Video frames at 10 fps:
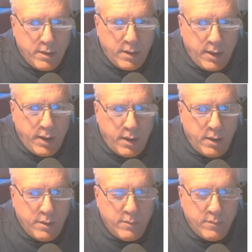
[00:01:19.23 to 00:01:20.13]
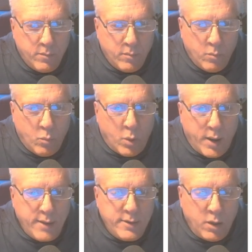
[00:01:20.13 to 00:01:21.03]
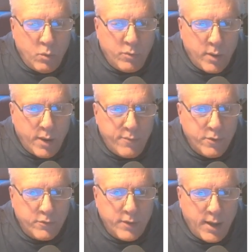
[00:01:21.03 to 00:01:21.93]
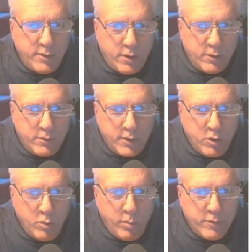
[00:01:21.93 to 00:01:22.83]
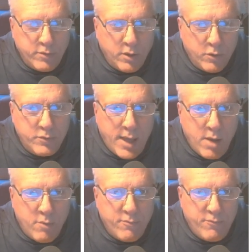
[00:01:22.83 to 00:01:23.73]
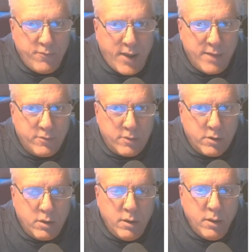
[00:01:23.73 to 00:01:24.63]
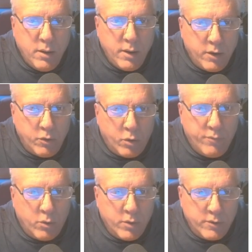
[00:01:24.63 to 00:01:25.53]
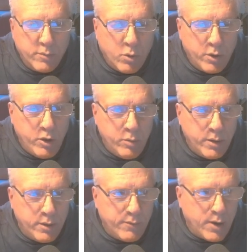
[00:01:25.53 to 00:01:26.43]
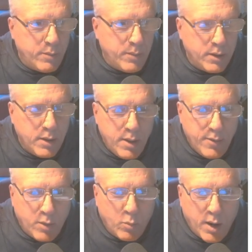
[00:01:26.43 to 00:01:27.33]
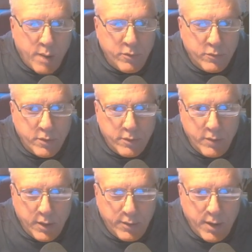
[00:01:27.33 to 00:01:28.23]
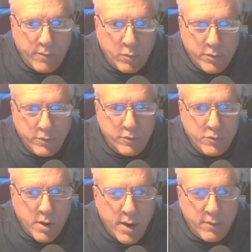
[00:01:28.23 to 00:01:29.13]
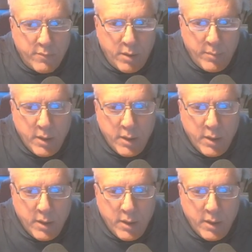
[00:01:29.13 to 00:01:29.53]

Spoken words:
And what I dealt with when I first got there is the cue ball slows down faster in Norfolk. It's a more humid environment than what I'm used to in Denver, which is a dry environment.